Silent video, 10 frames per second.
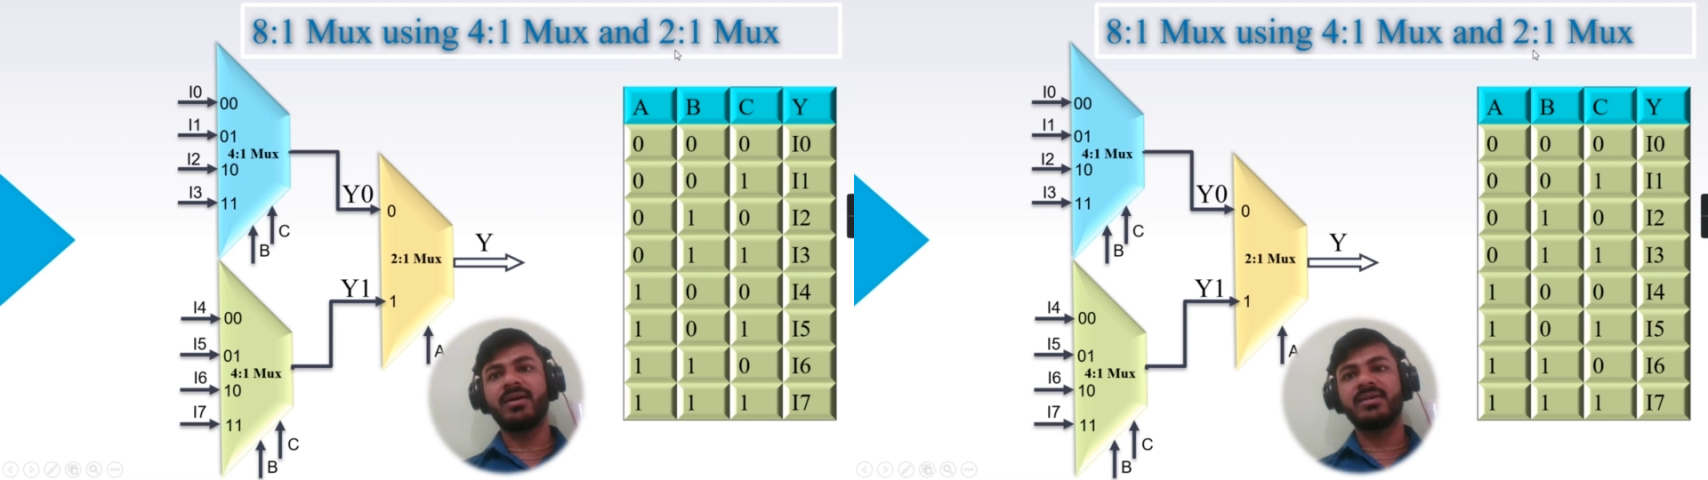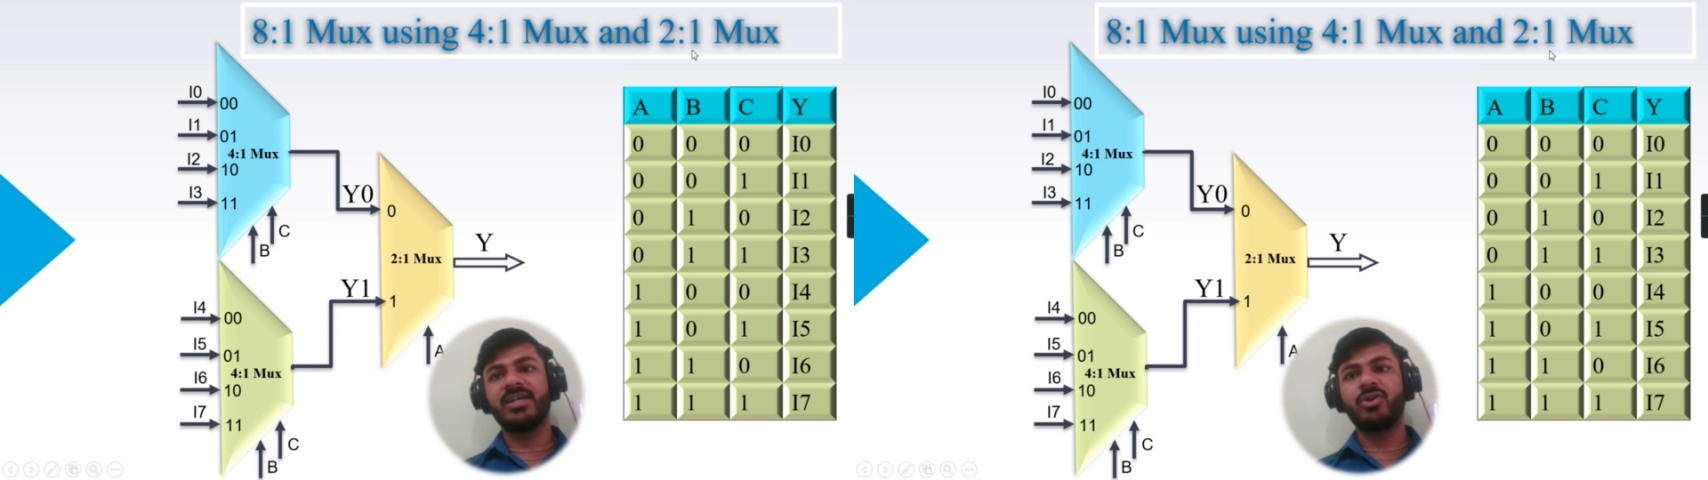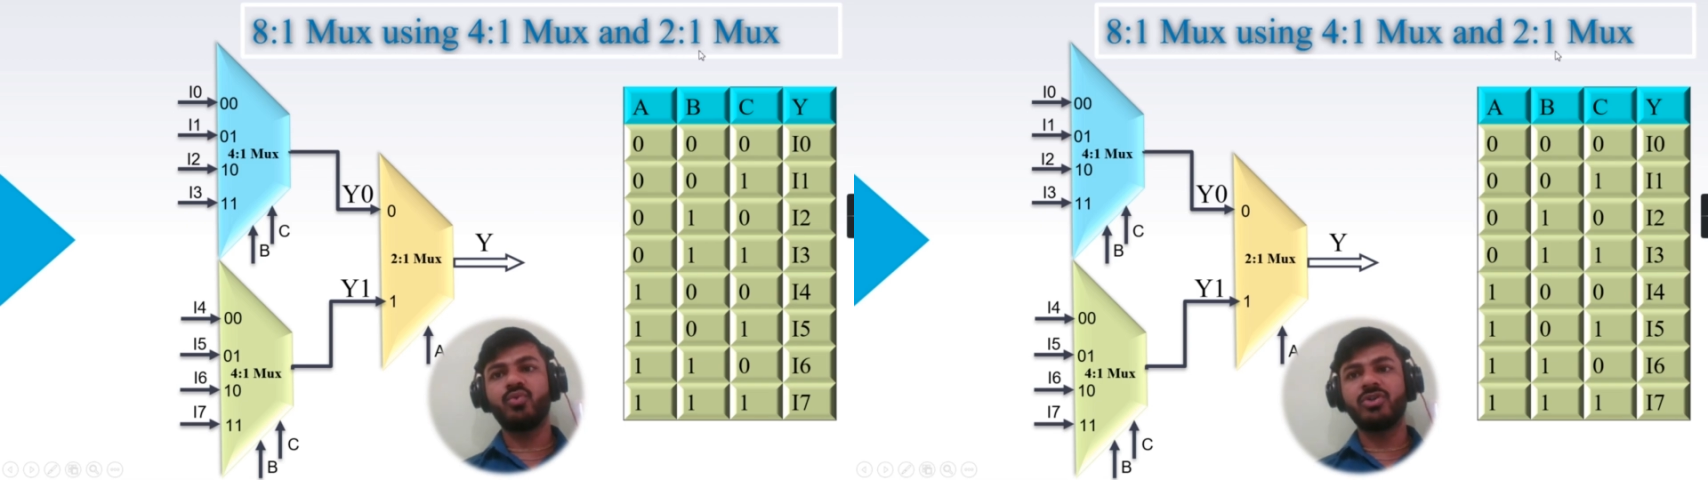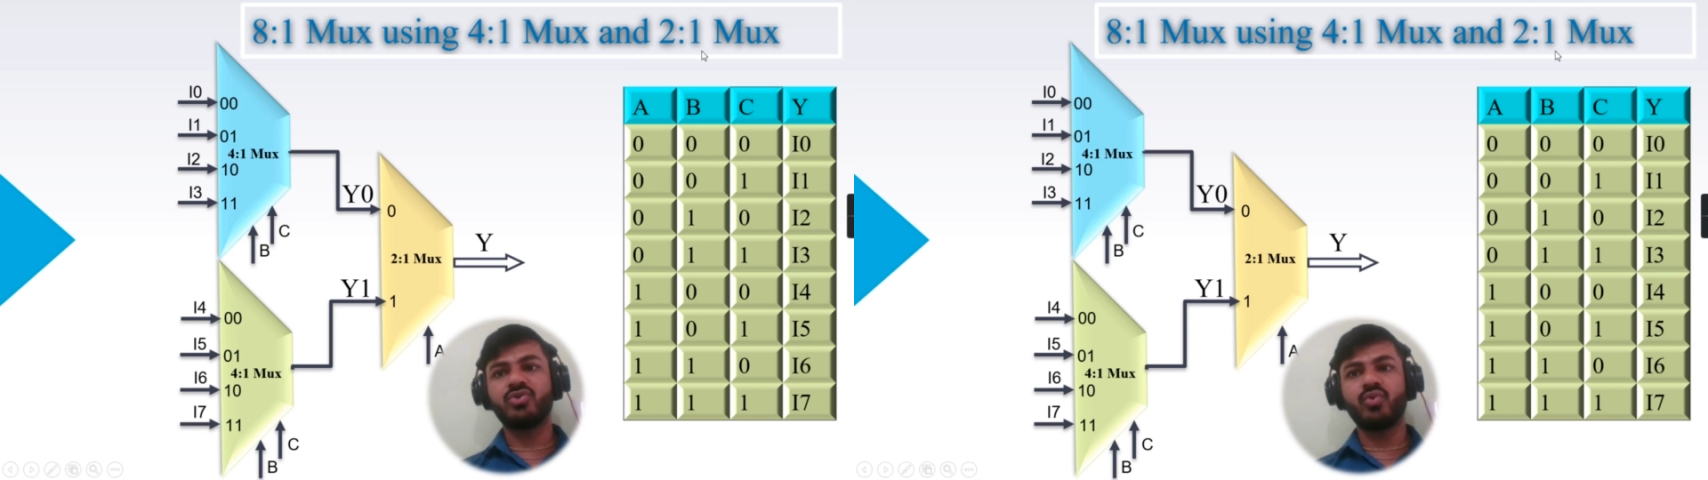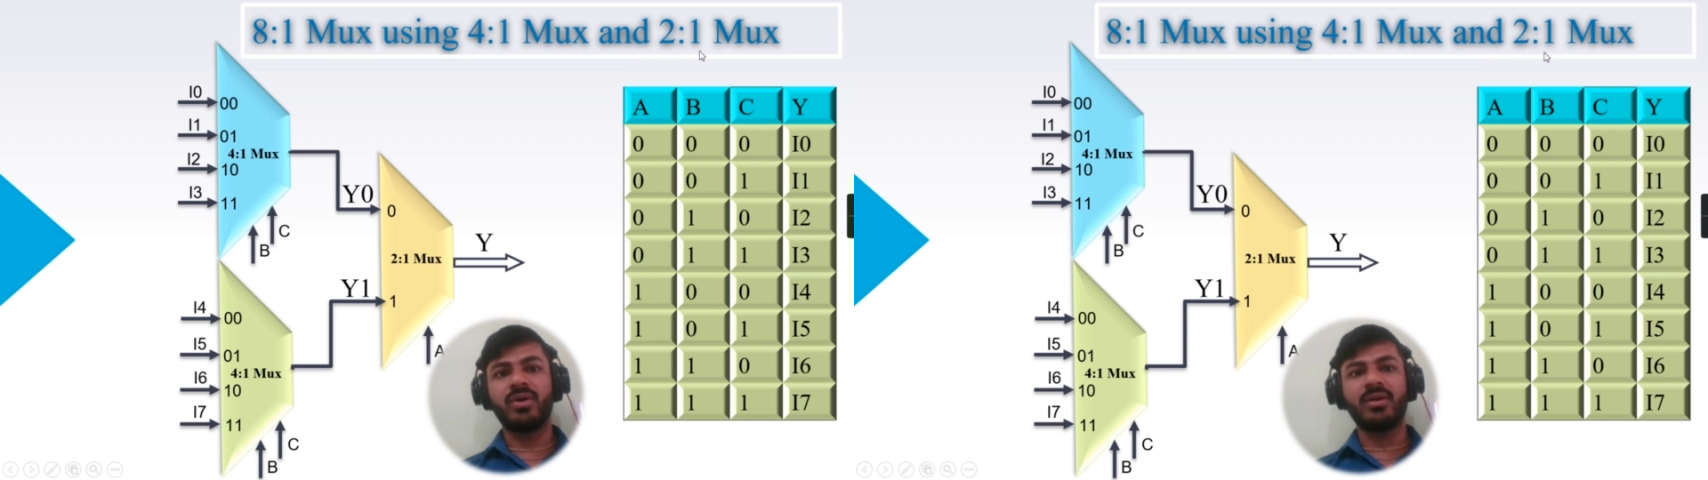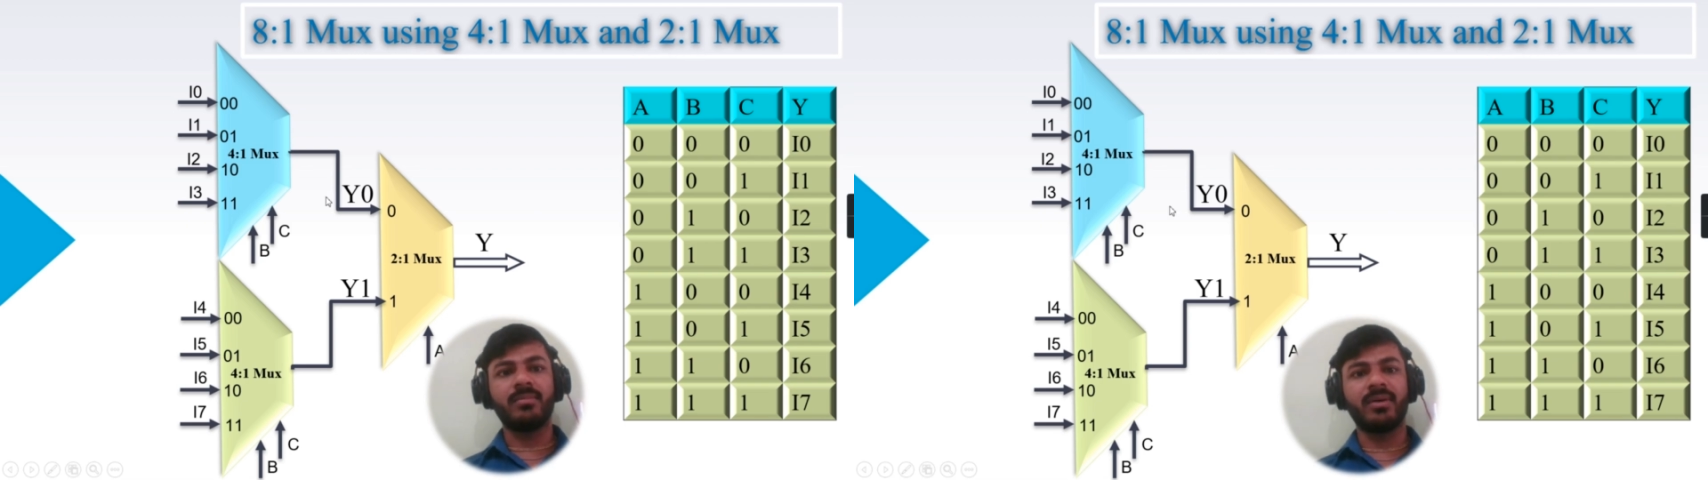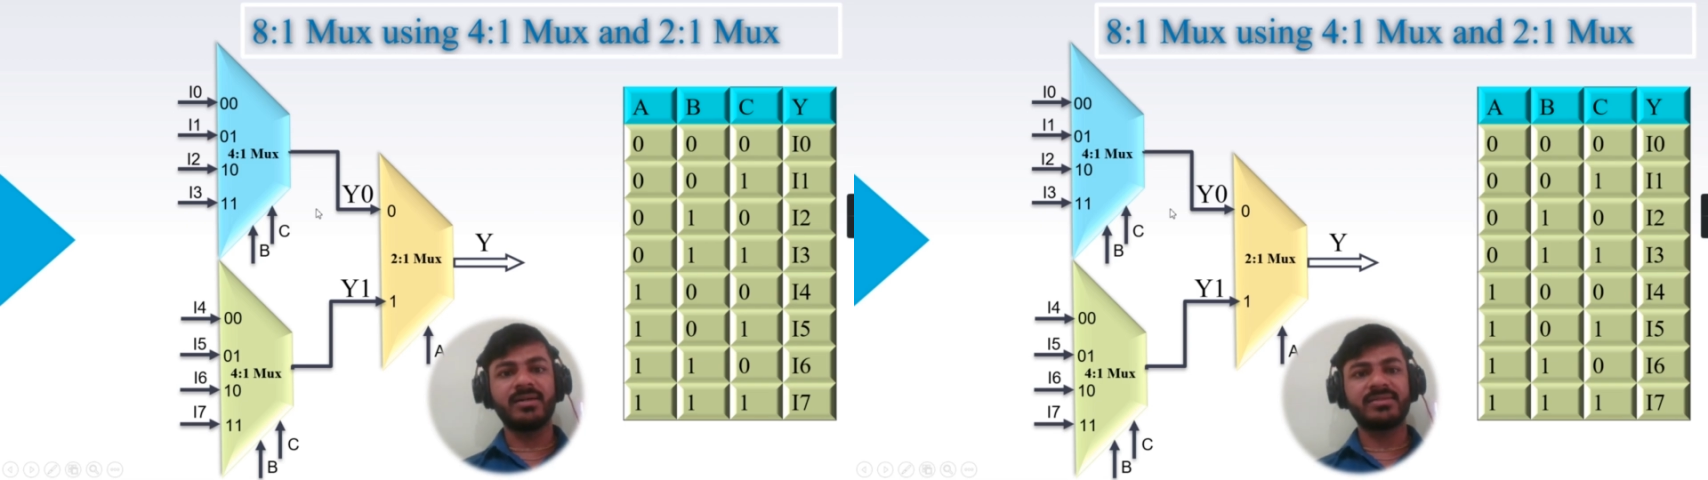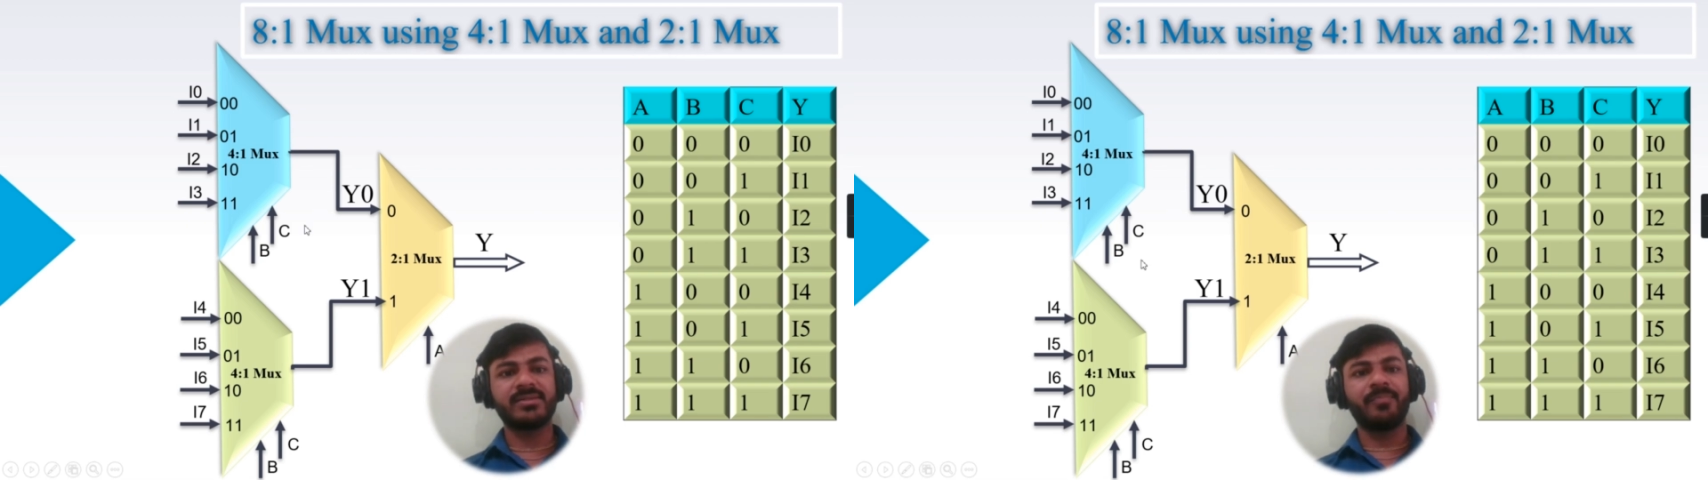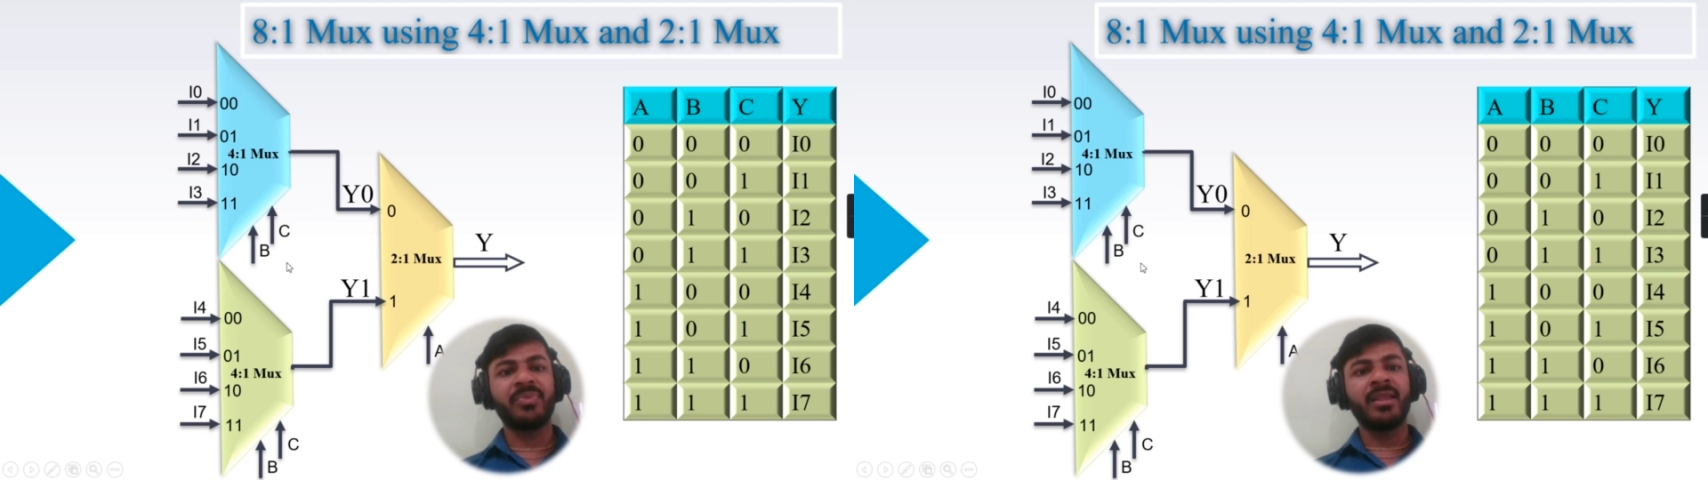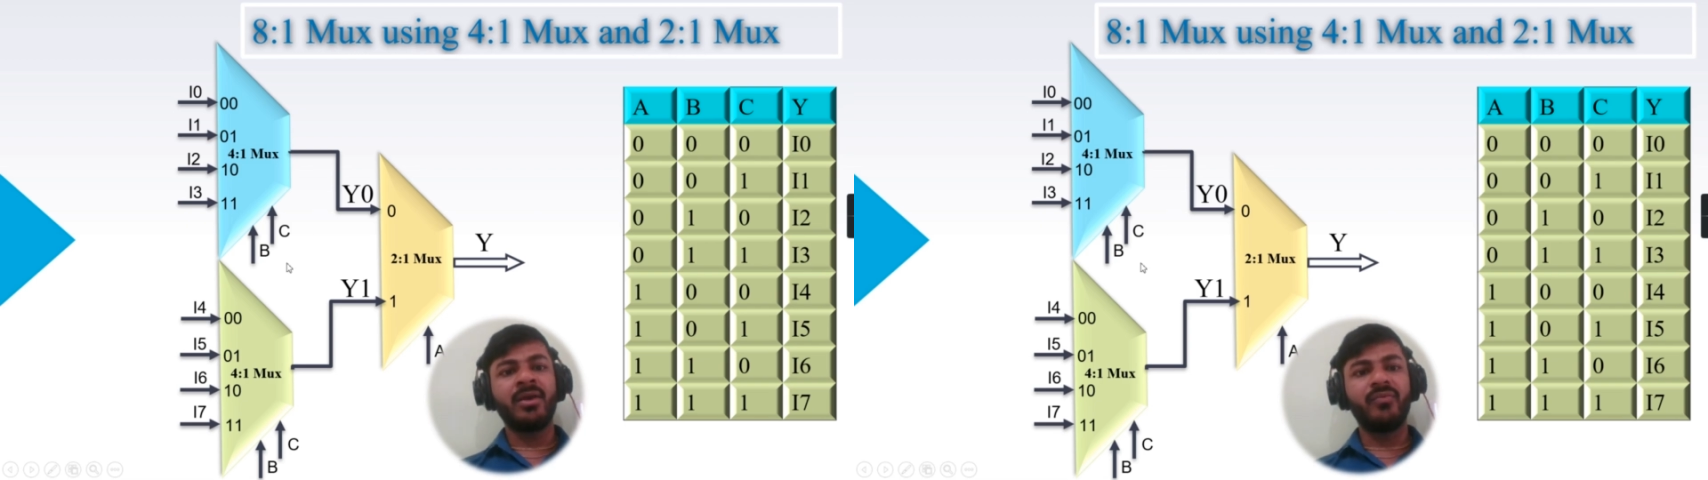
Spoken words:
mux and 2 is to 1 mux,